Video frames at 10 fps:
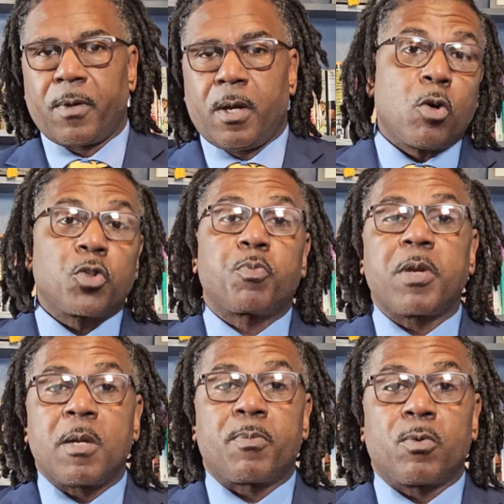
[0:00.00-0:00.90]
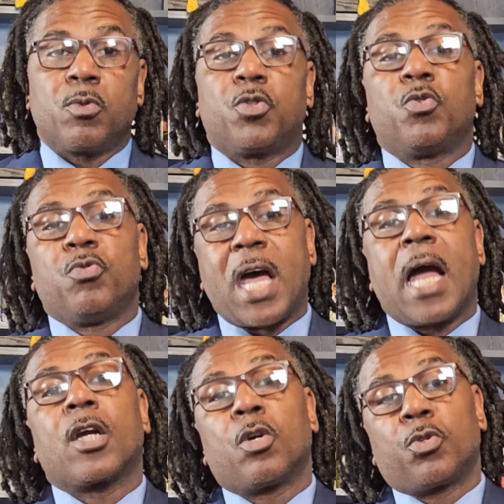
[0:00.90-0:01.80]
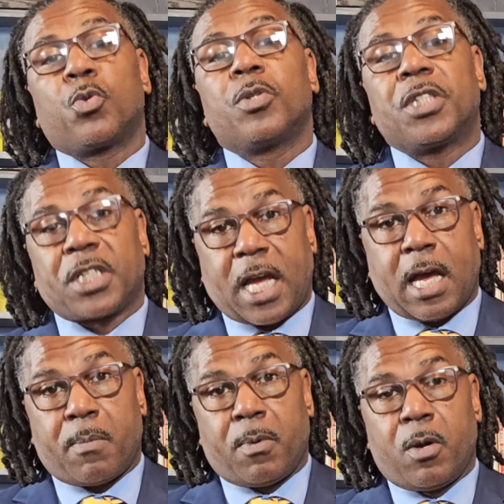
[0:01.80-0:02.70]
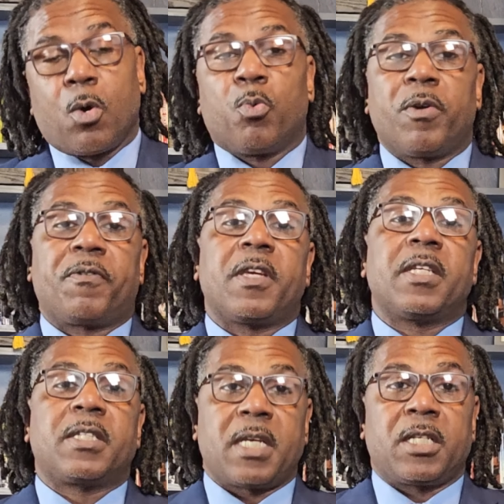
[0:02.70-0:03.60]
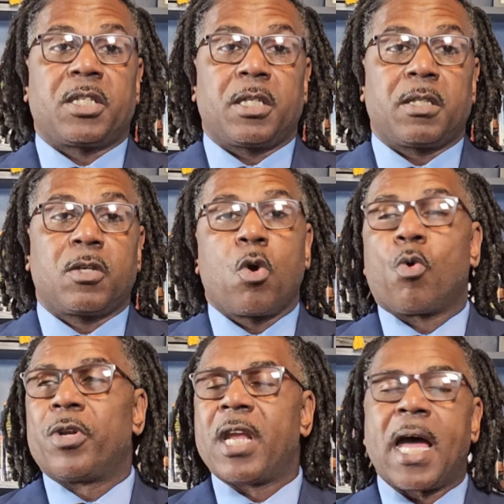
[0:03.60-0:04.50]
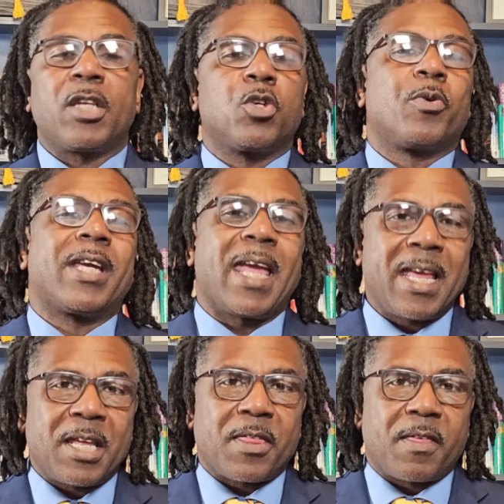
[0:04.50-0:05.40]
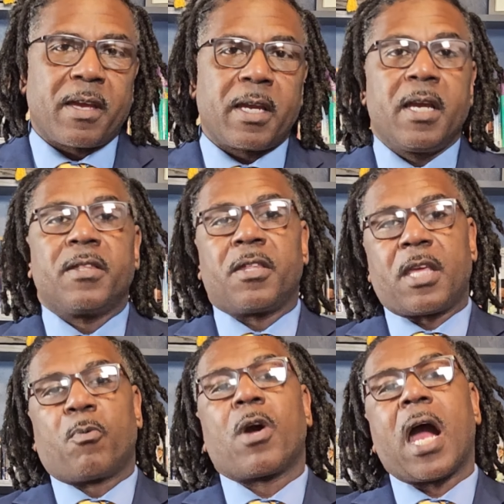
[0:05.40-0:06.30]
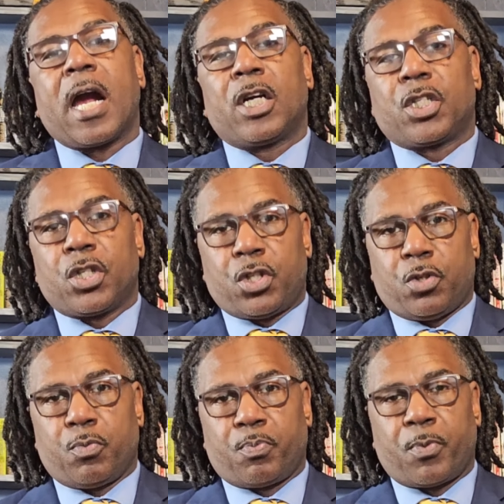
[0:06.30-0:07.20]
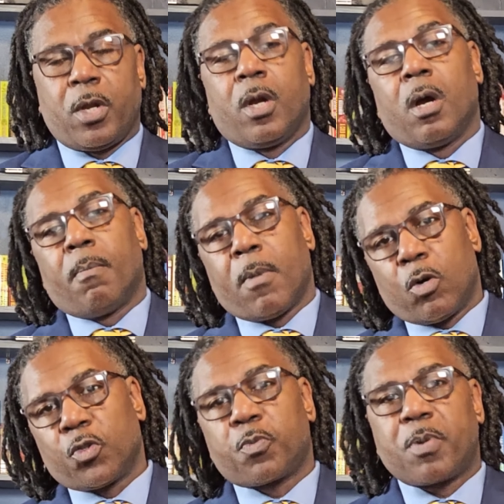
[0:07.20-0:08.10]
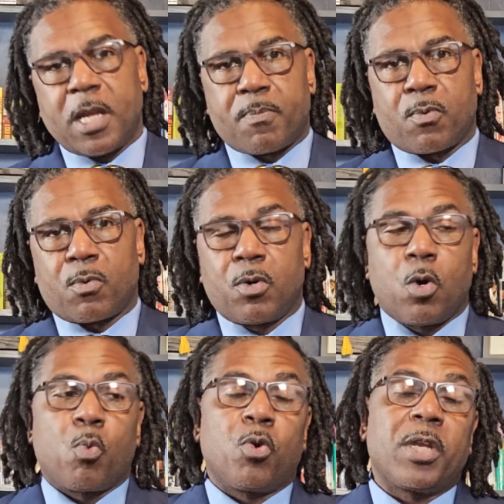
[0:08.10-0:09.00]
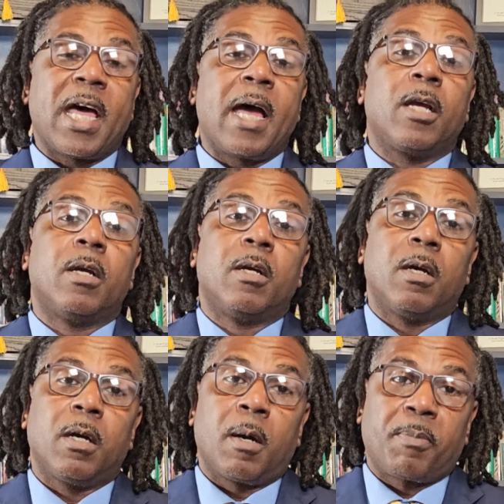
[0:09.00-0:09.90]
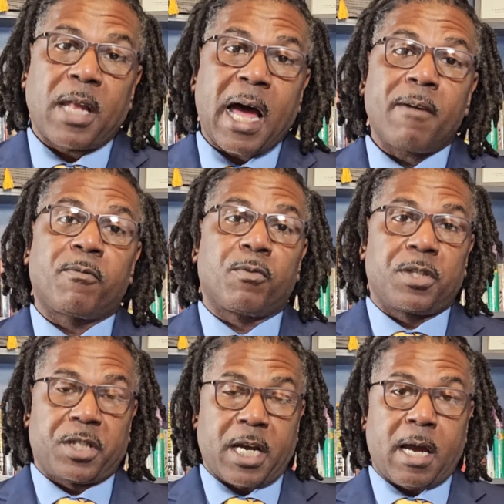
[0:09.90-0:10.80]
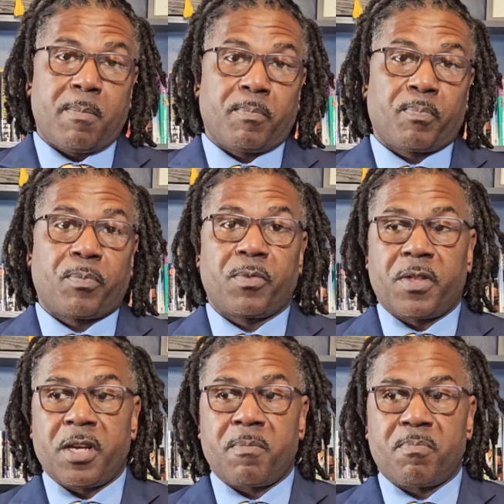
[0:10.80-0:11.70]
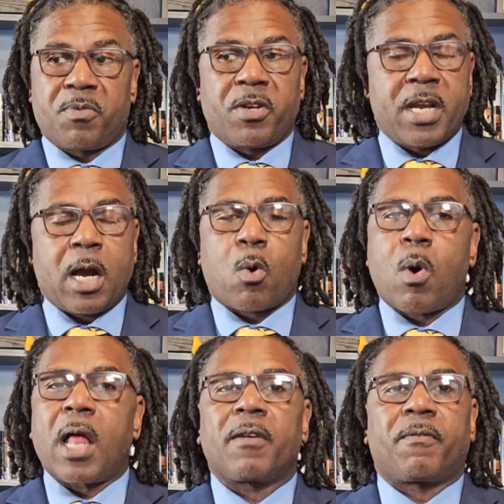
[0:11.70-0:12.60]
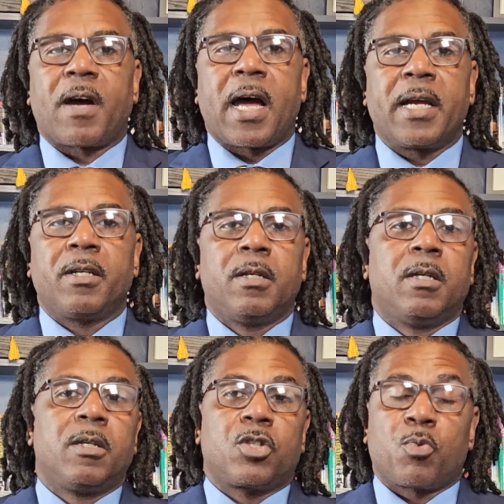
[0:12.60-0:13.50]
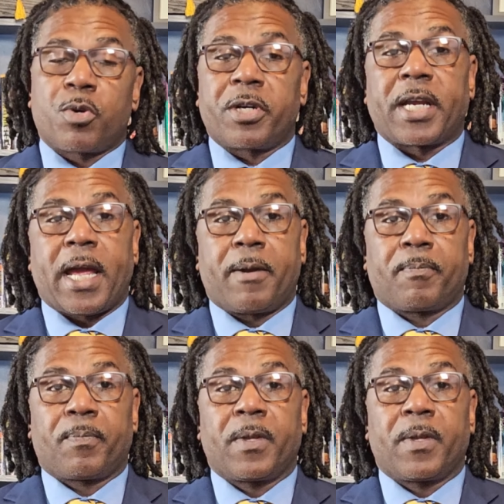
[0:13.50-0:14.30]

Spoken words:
Most people do not go to a job with the intentions on not doing anything that they were hired to do. Most people will not apply for a job that they're not qualified to work at.